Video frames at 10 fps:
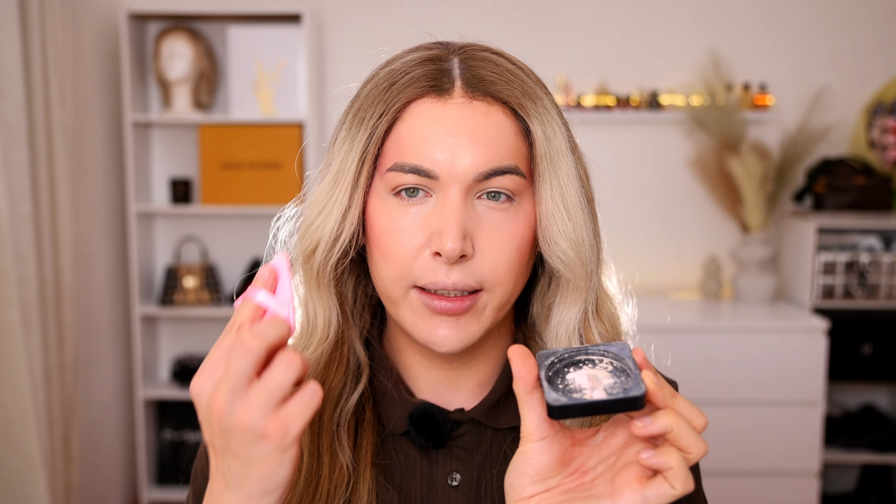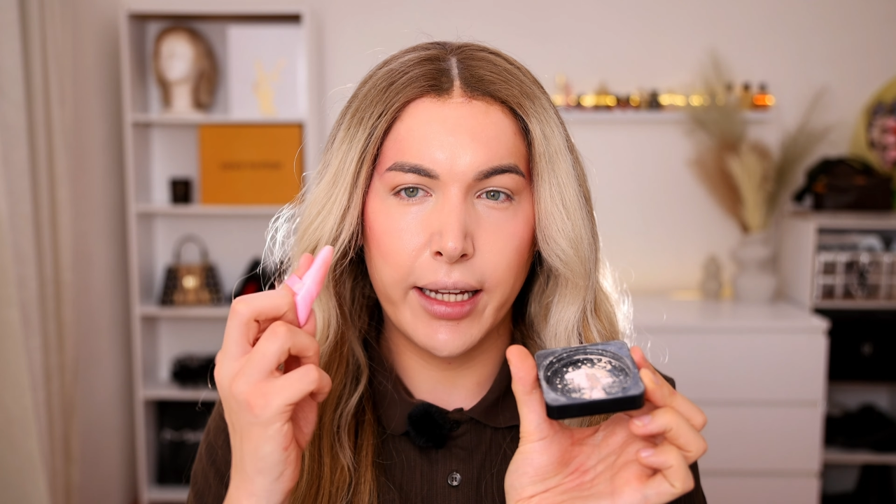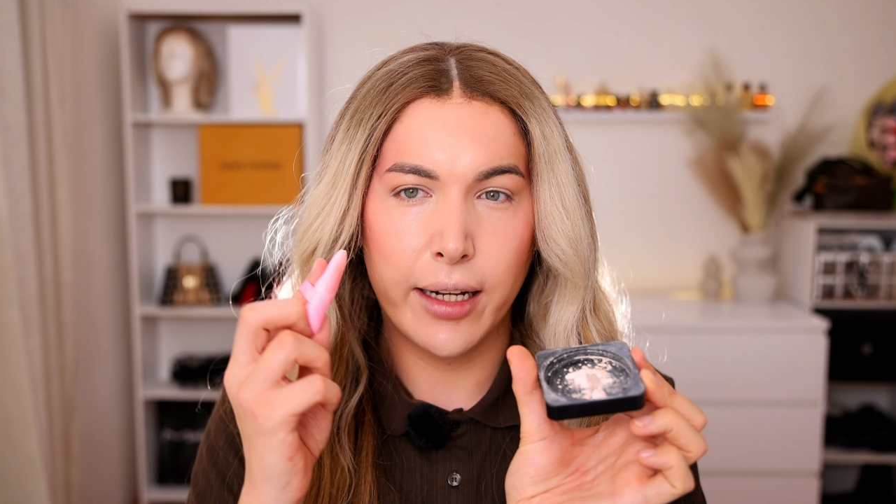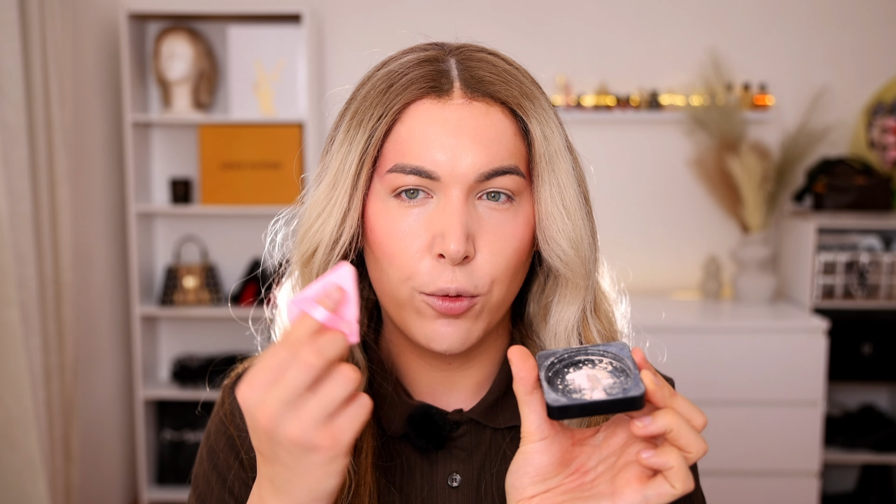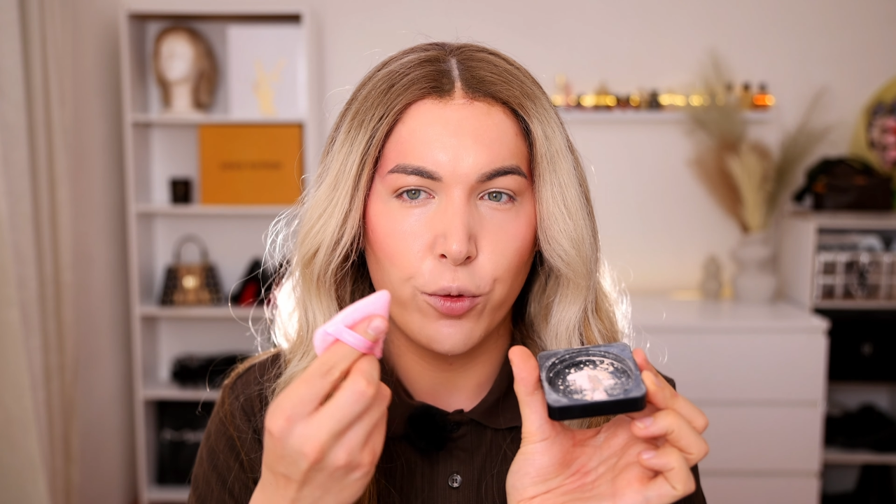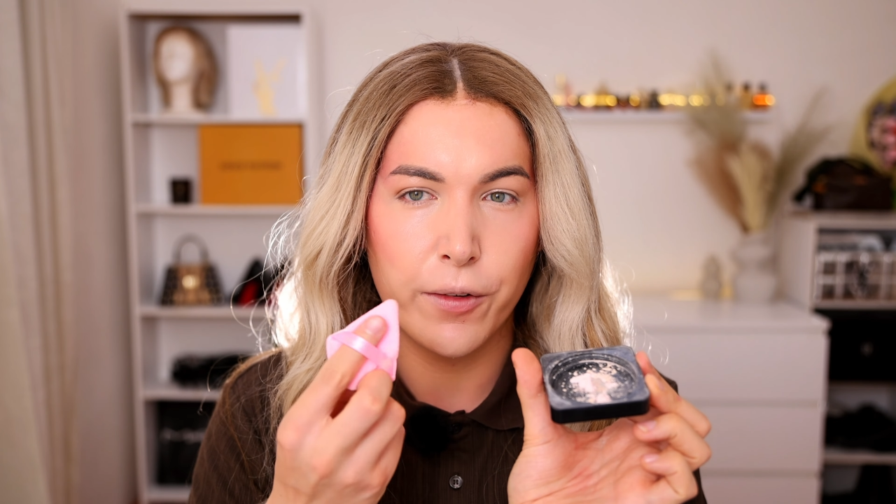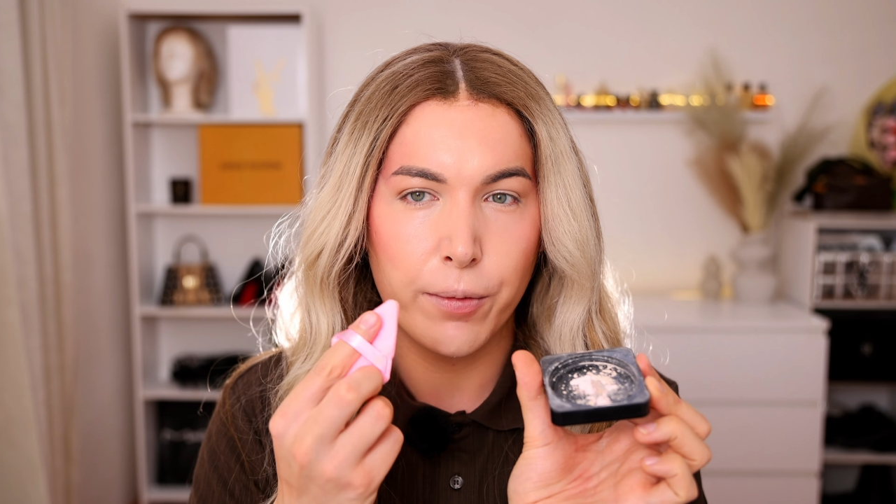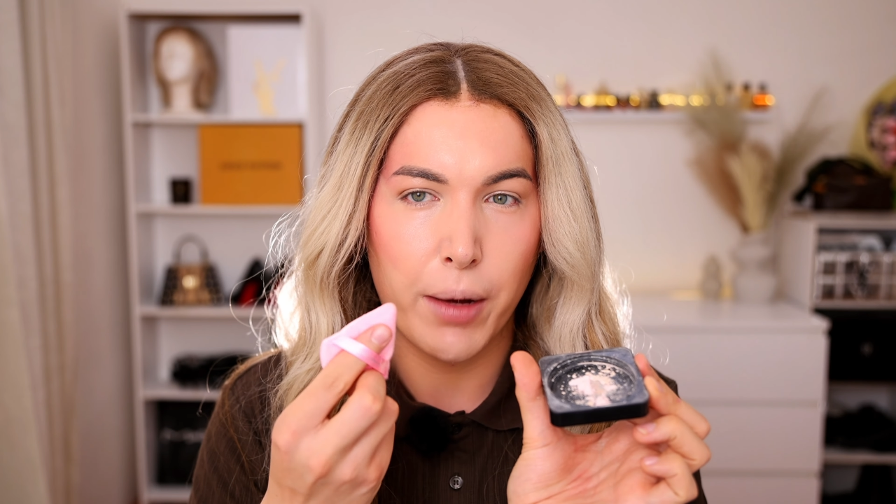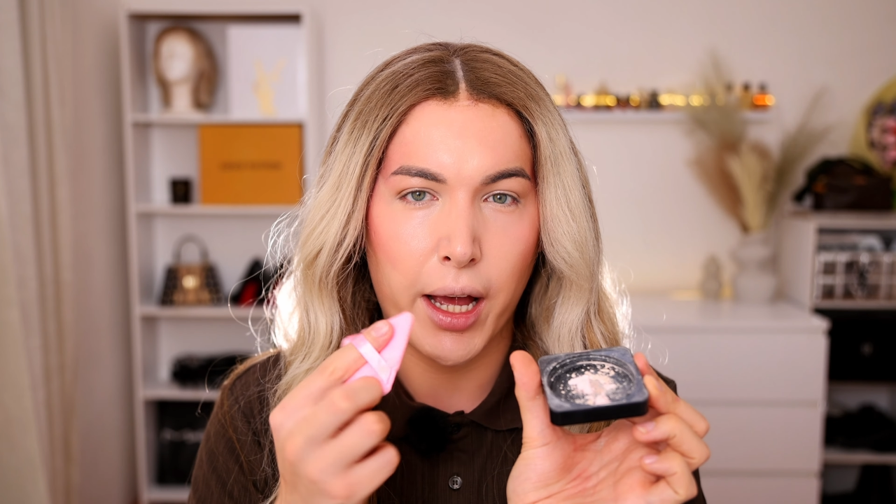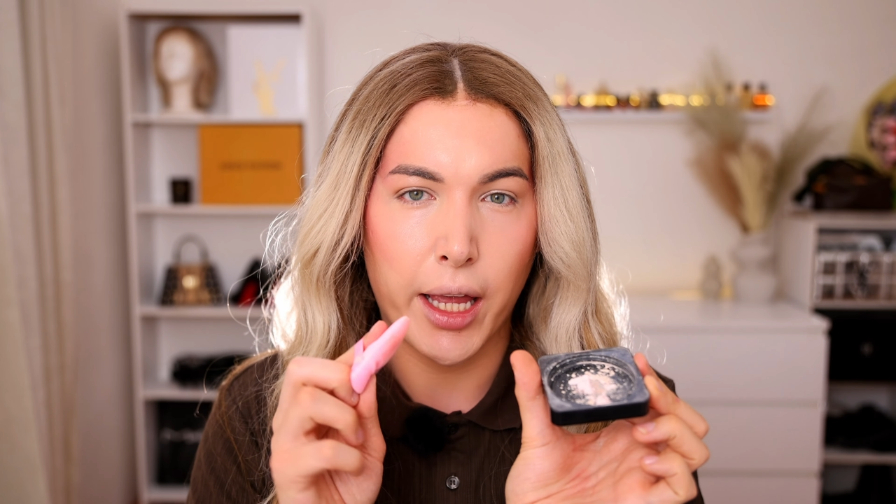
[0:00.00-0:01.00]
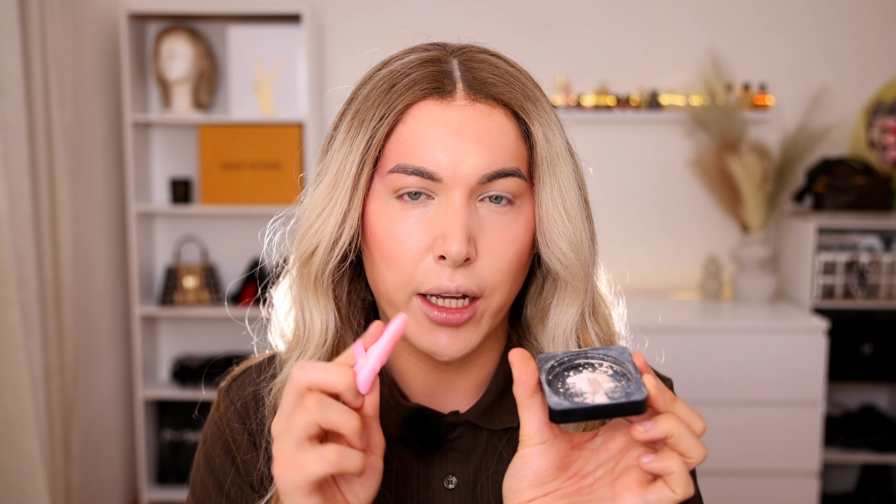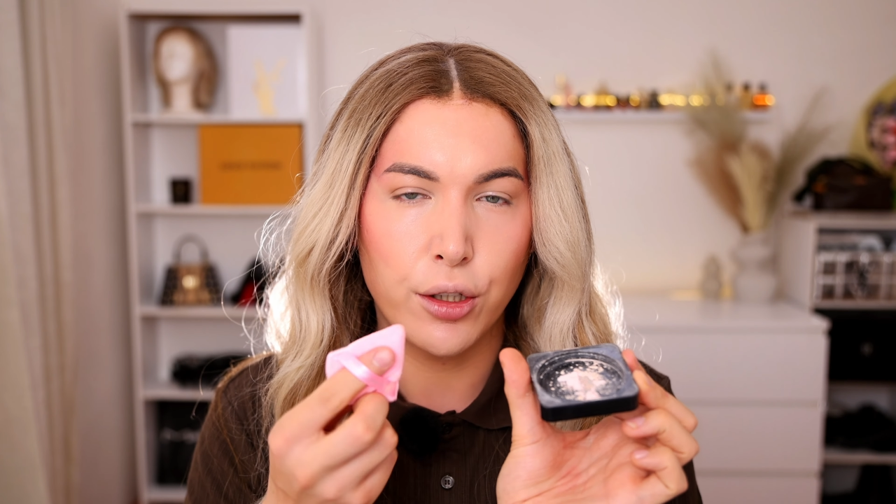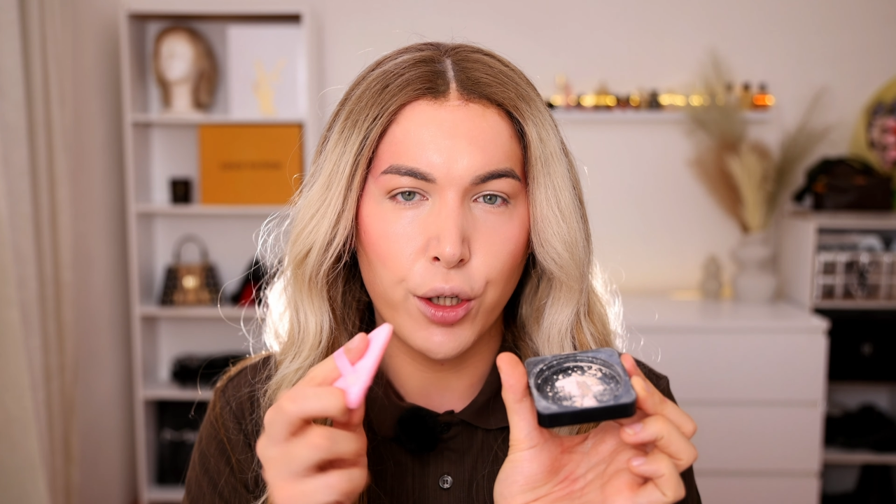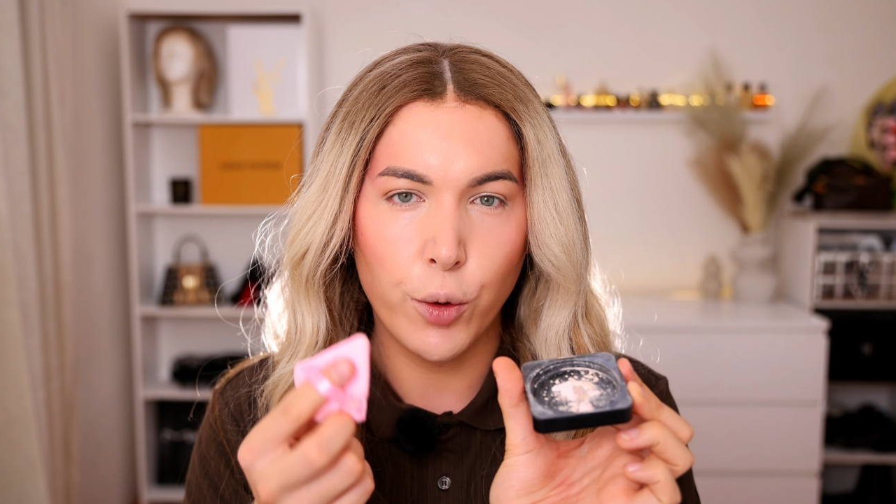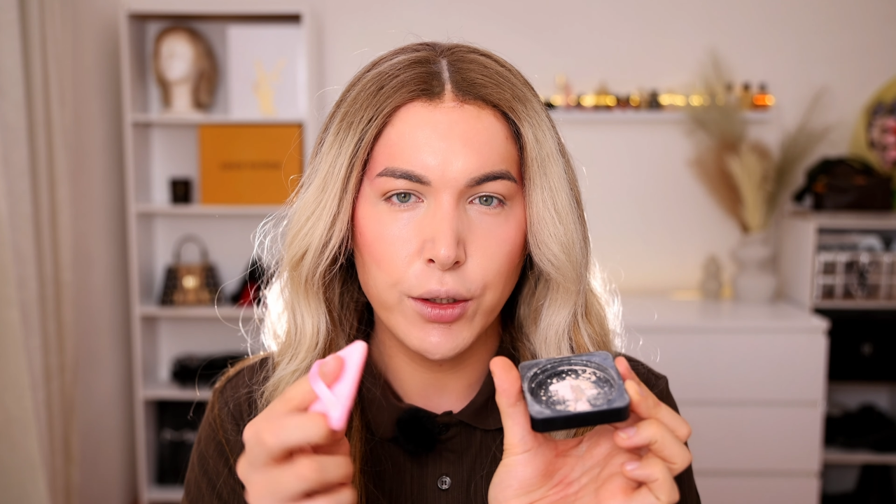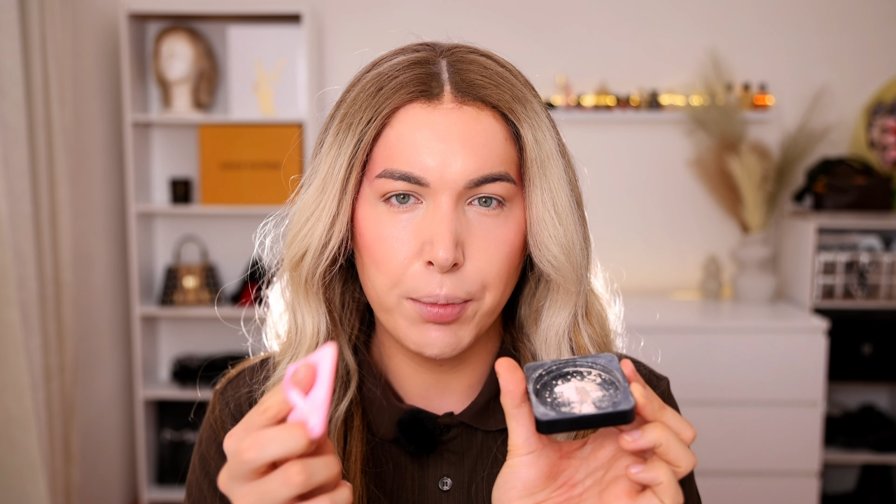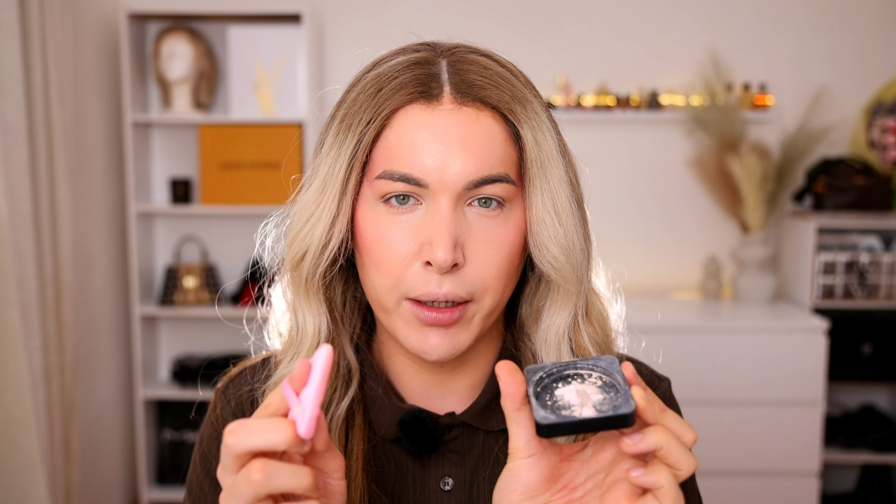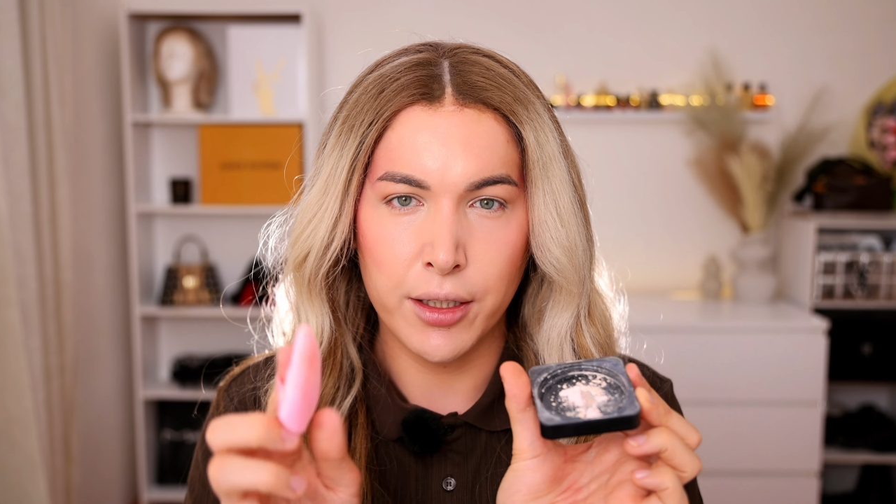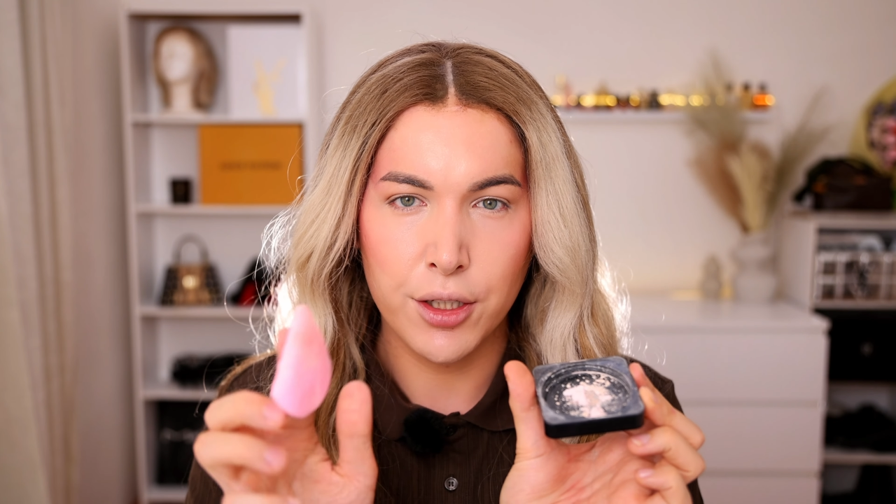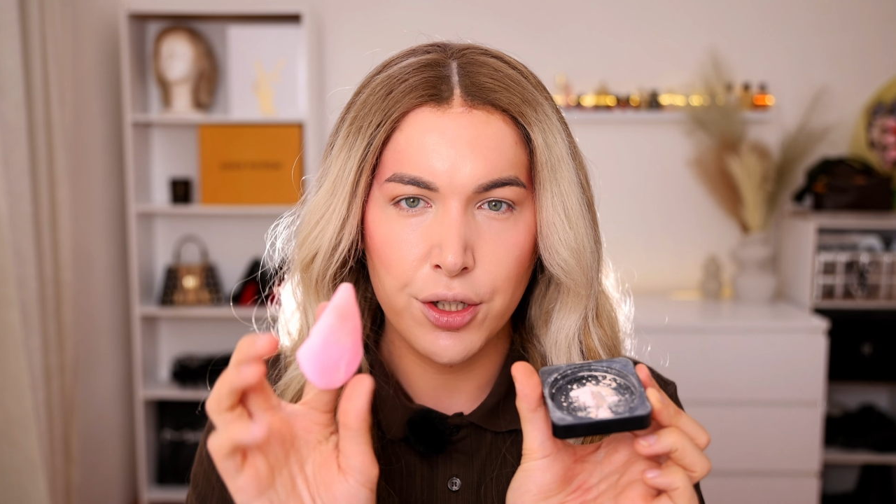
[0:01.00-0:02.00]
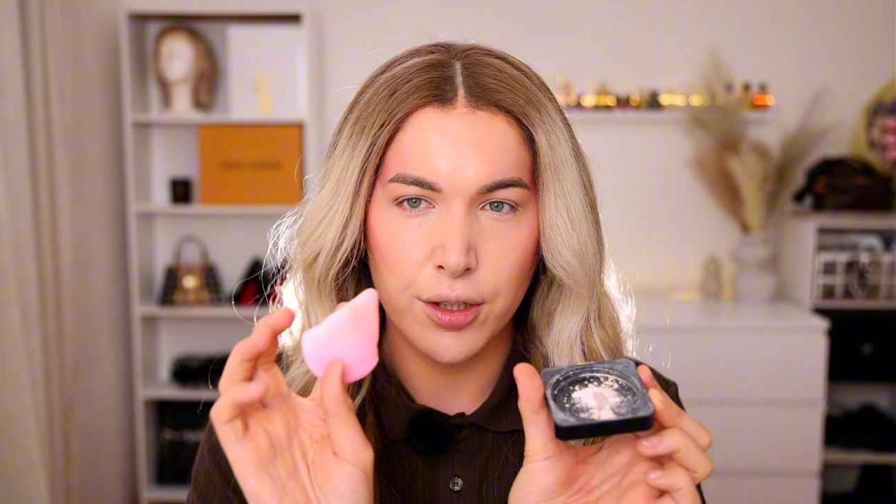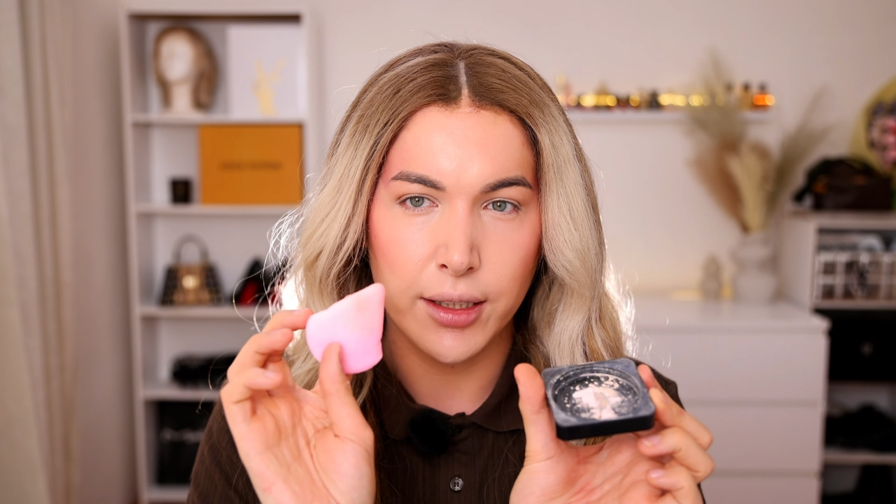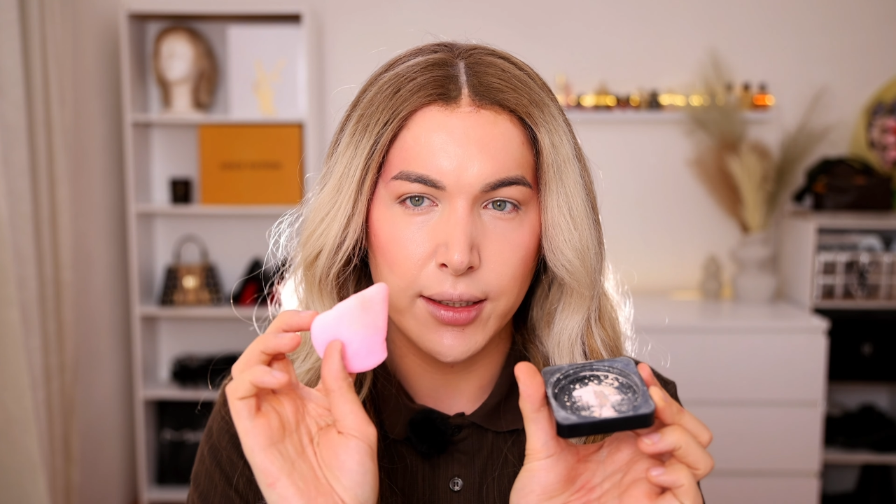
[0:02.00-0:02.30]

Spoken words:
And then with my Go Sponge,